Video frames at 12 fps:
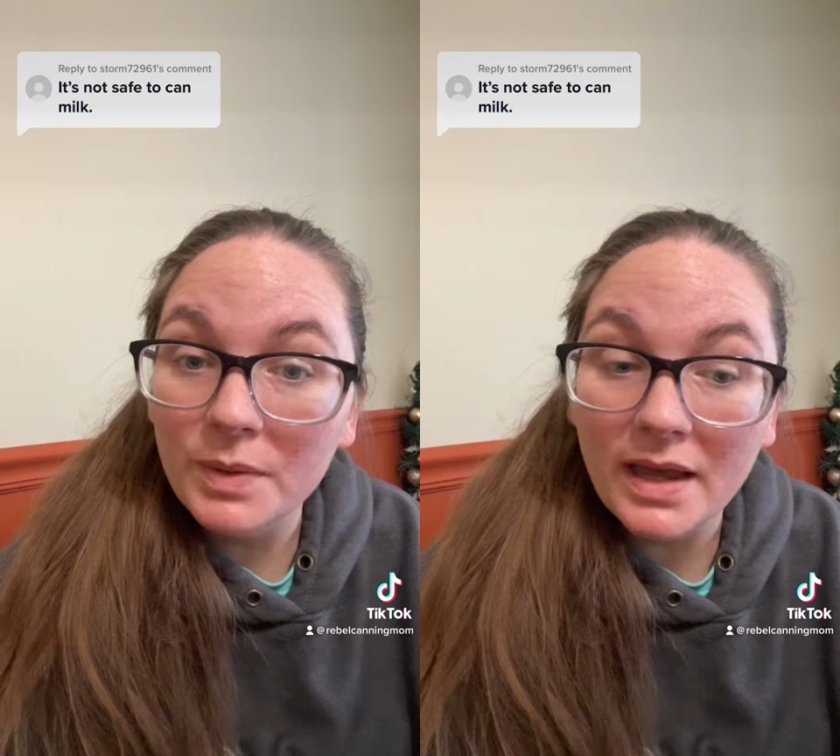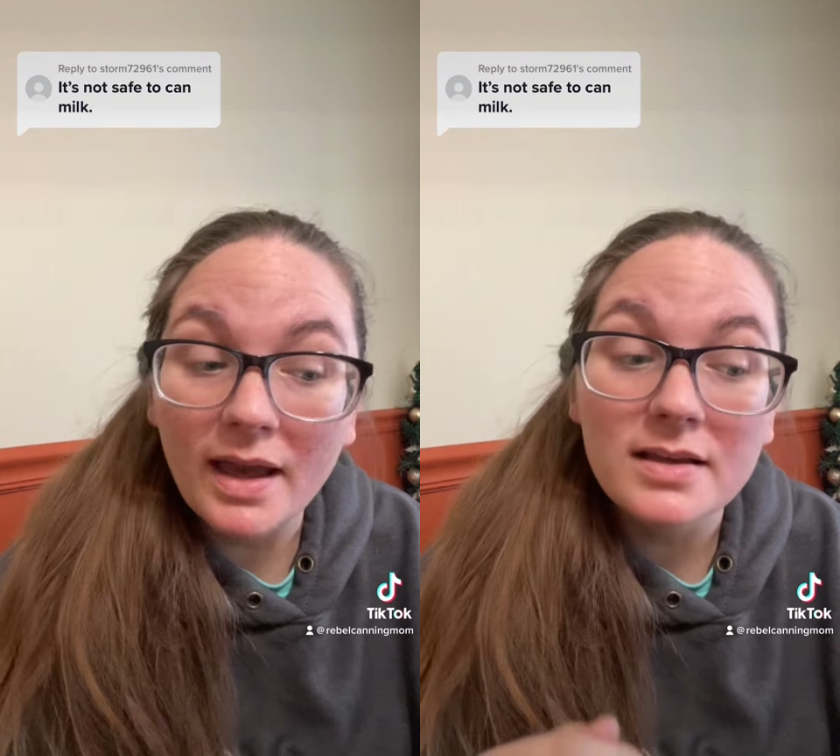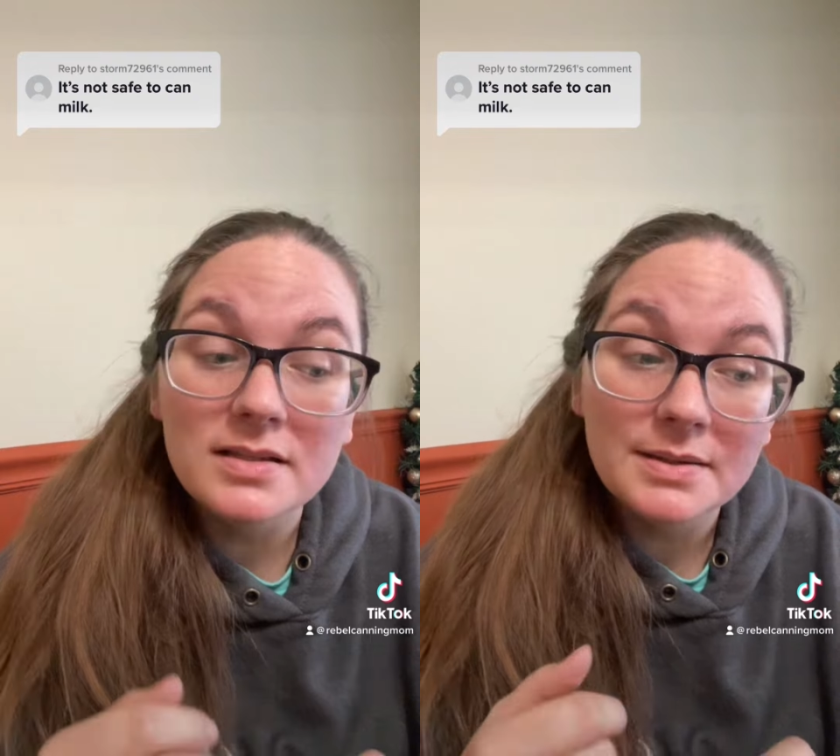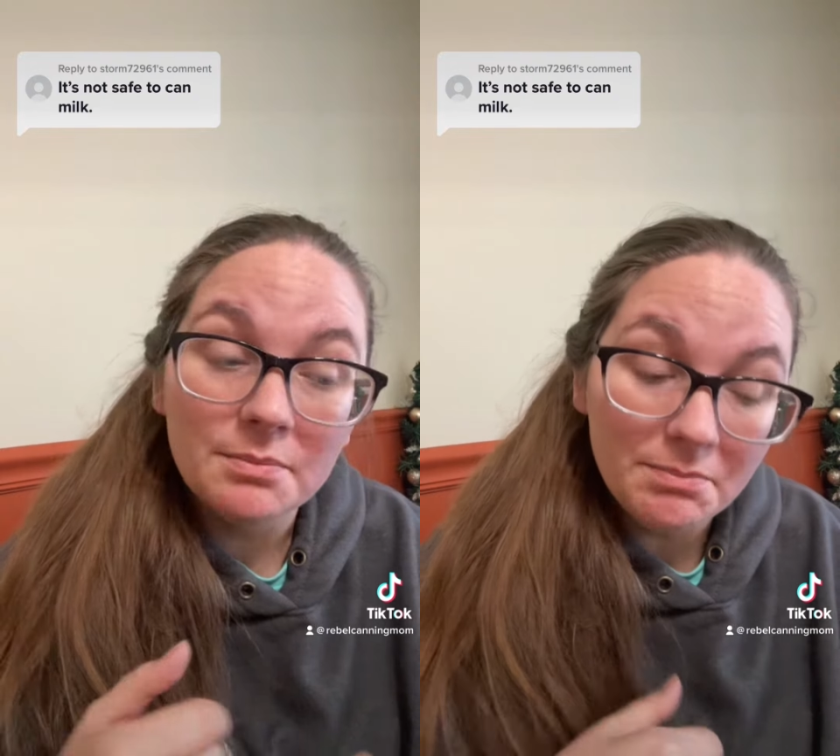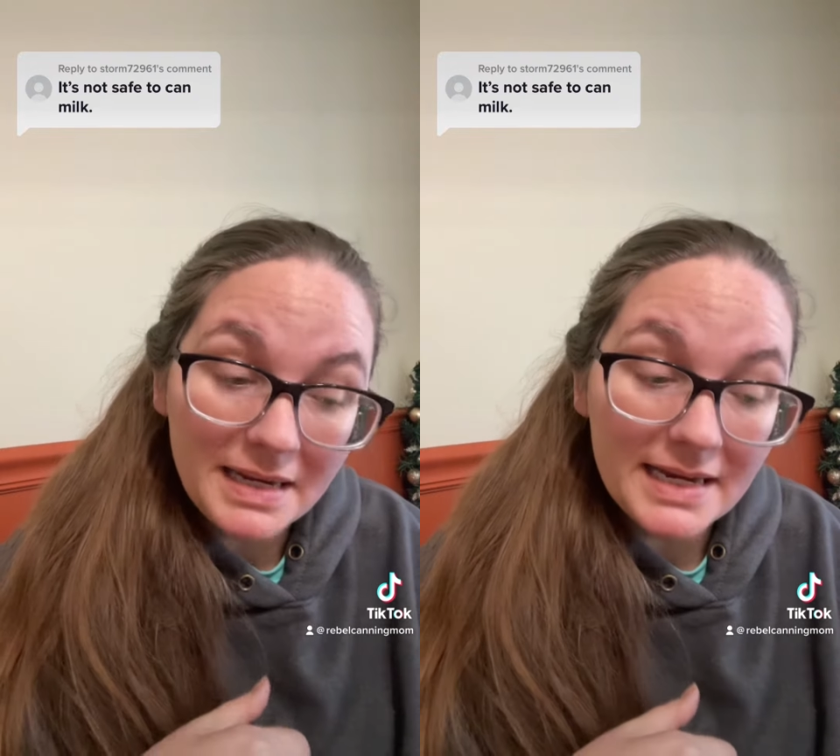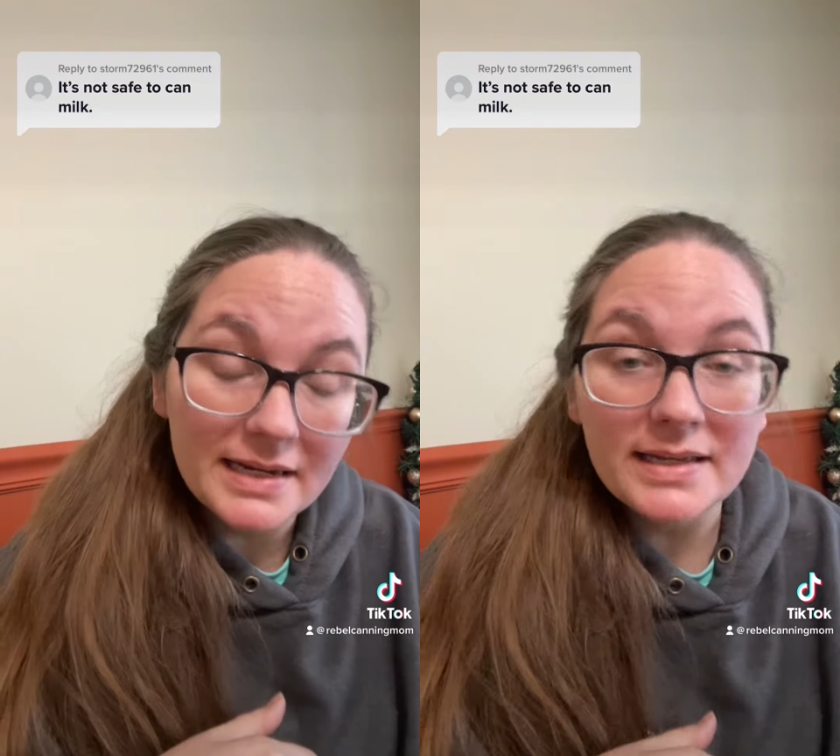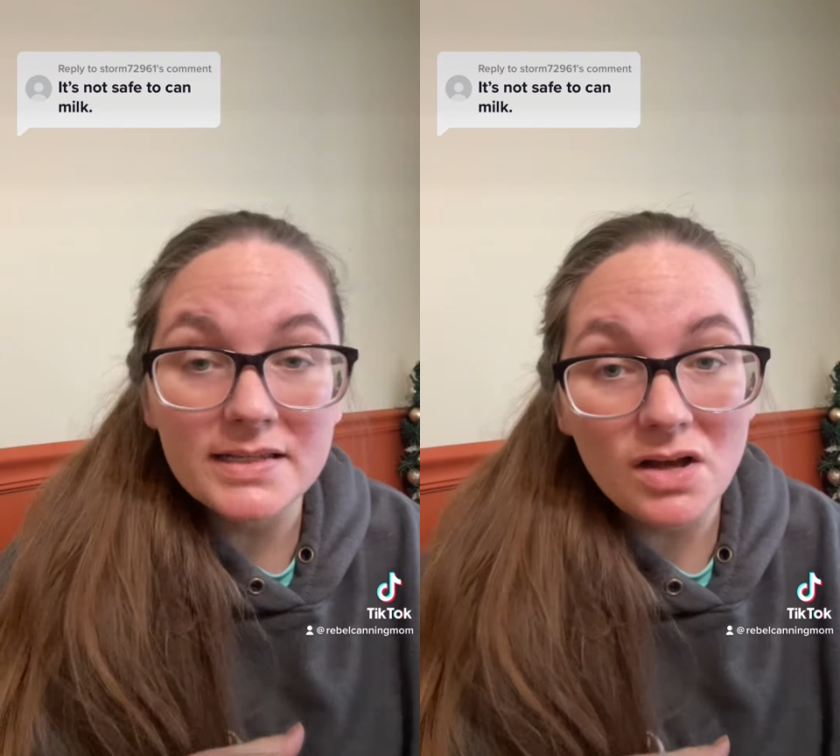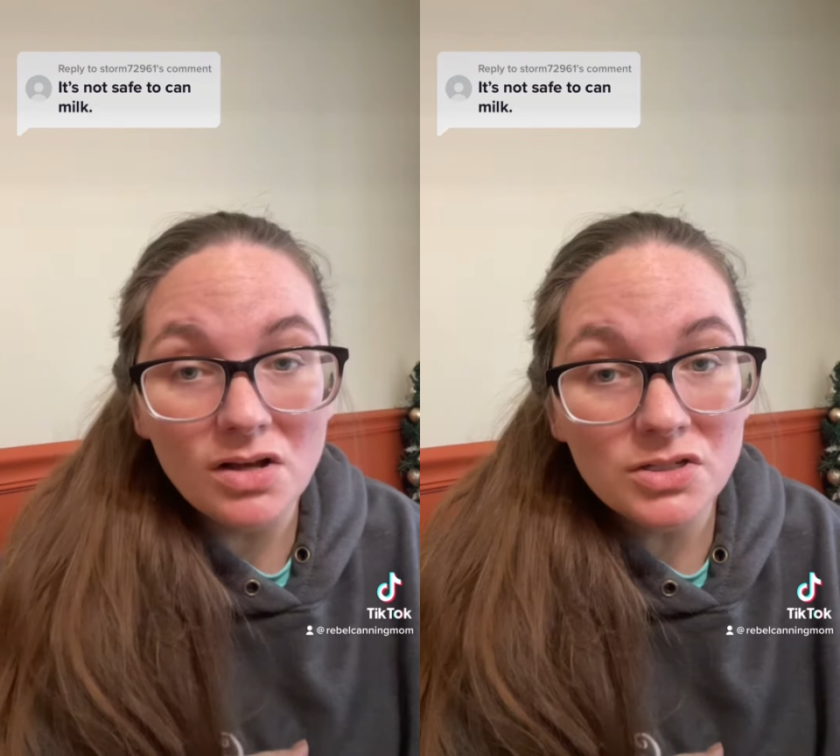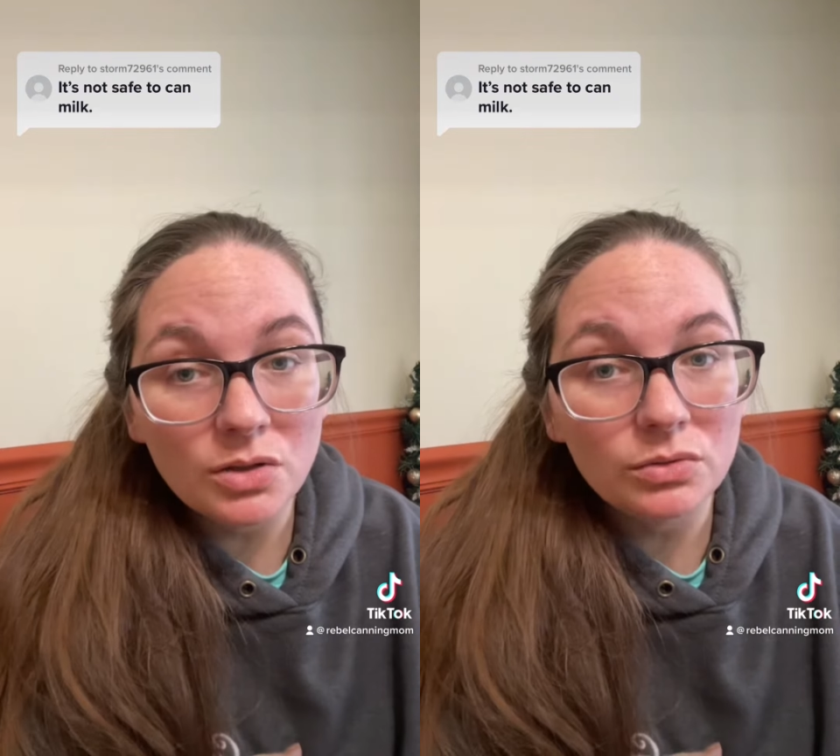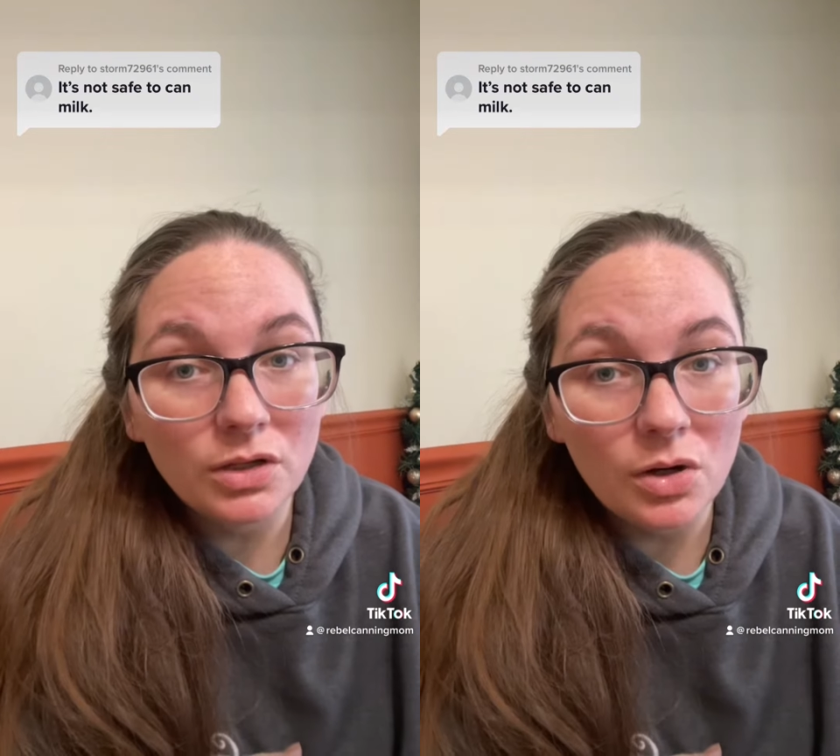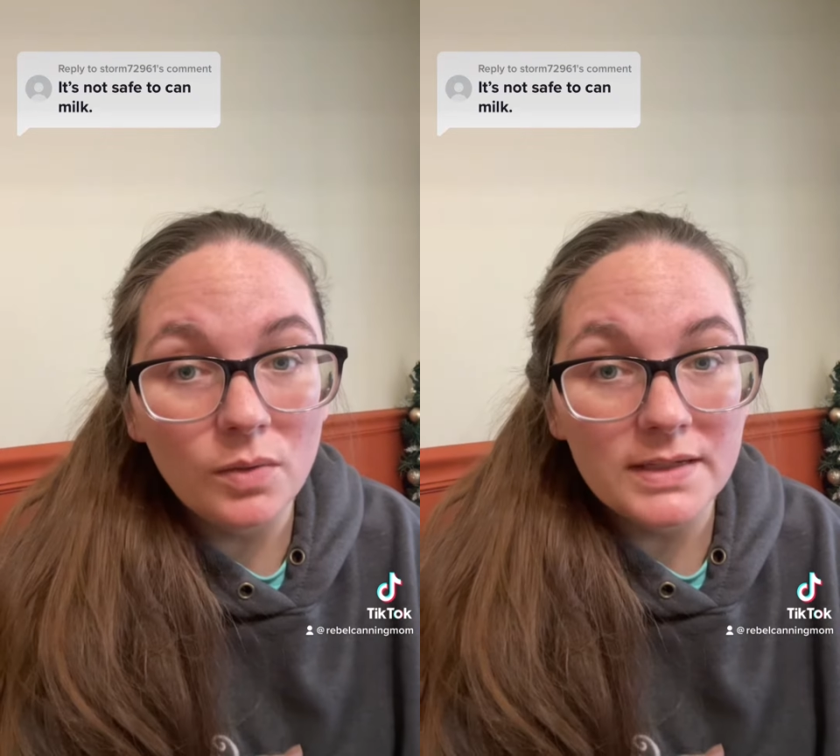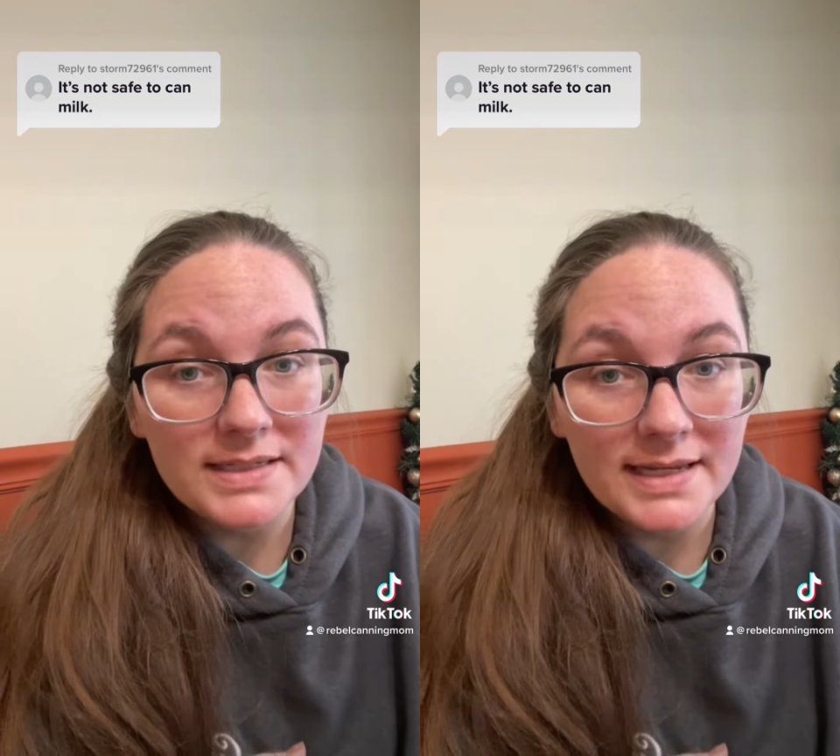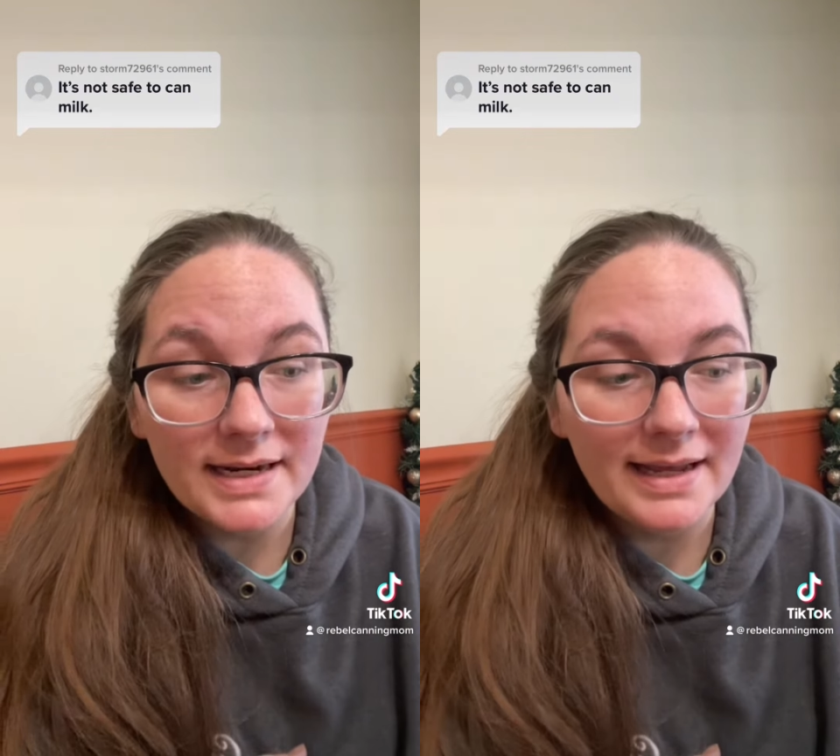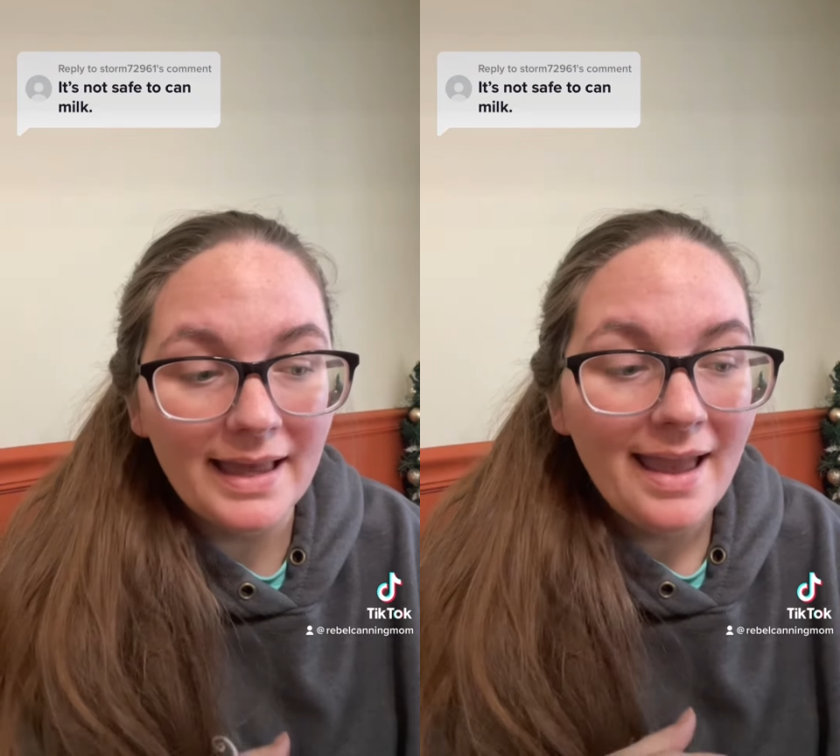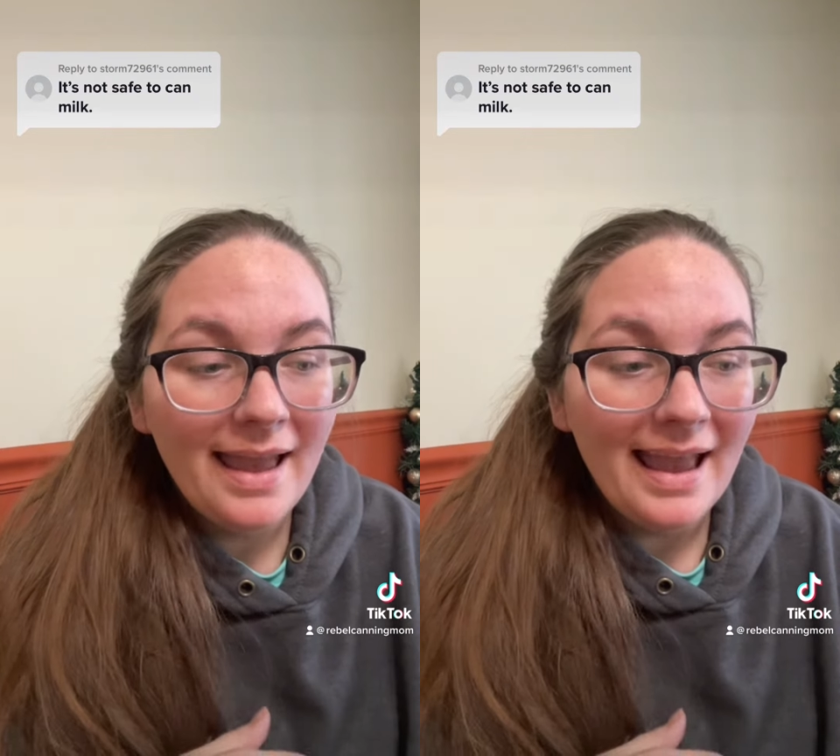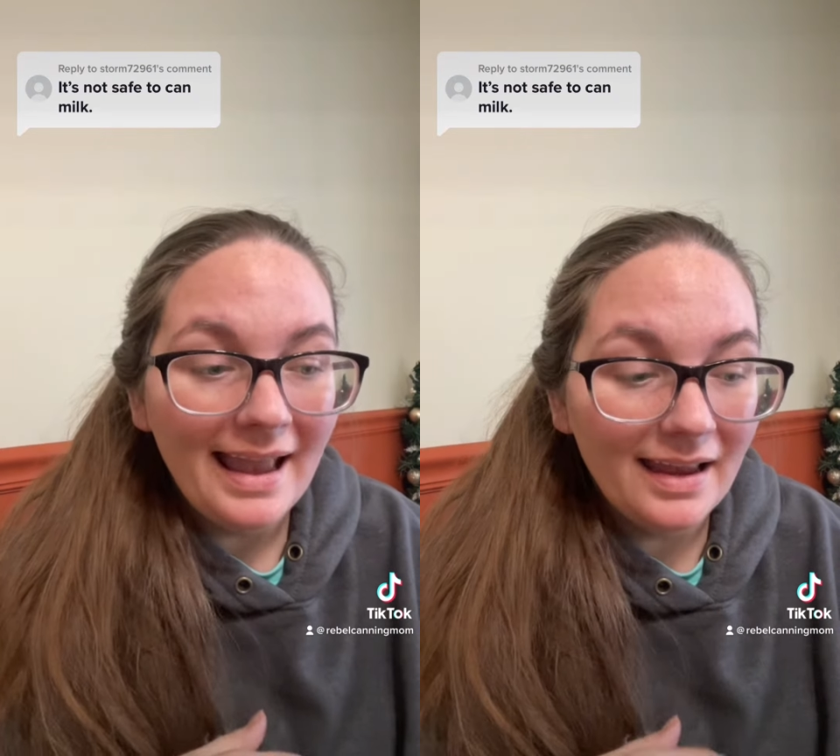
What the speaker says: because meat is also low acidic